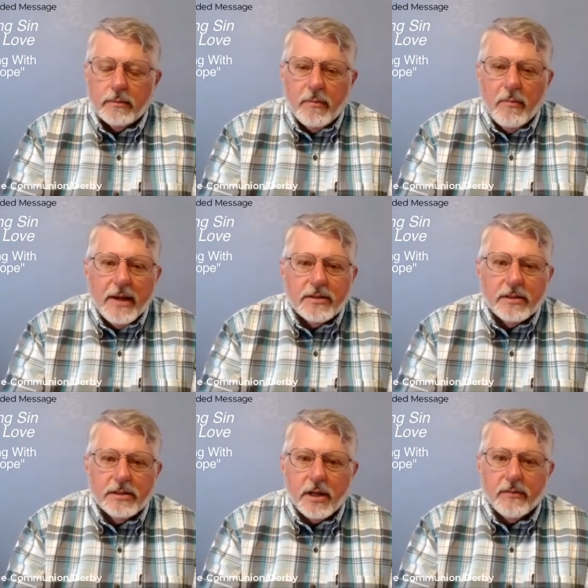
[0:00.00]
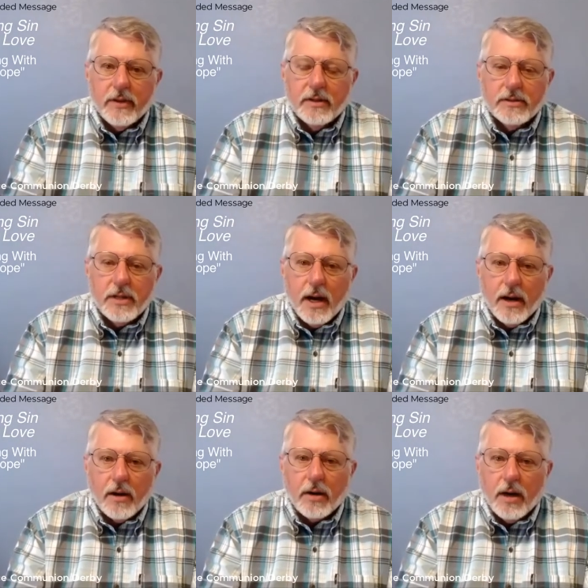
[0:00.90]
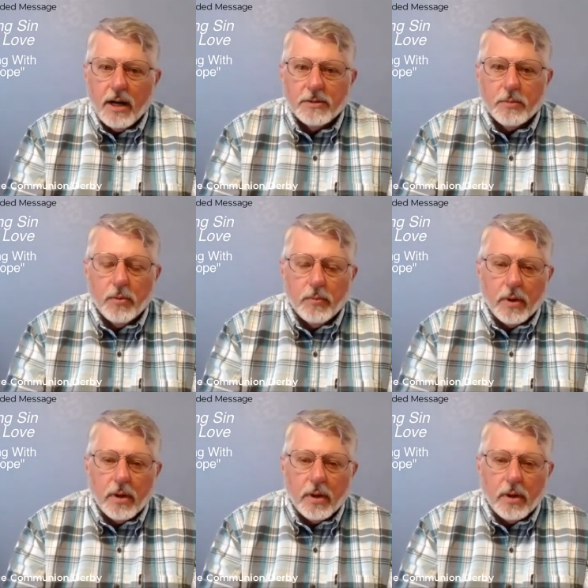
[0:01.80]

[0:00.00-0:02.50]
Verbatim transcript: message of the entire gospel.